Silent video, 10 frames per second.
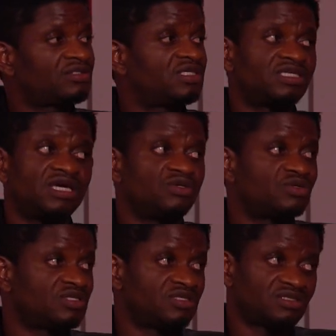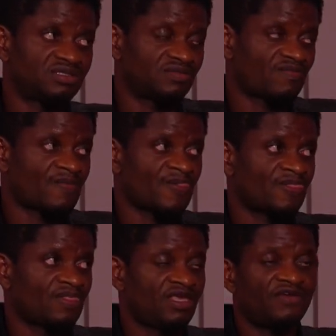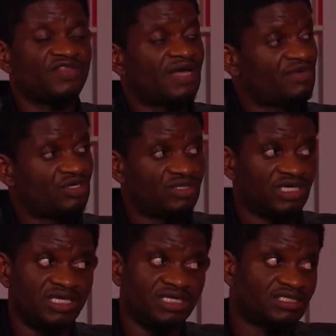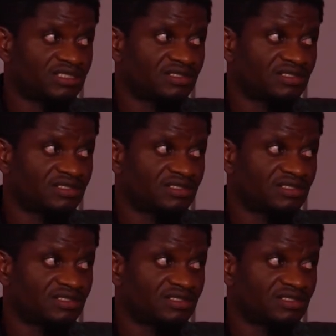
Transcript: they tell you since if na me you dey date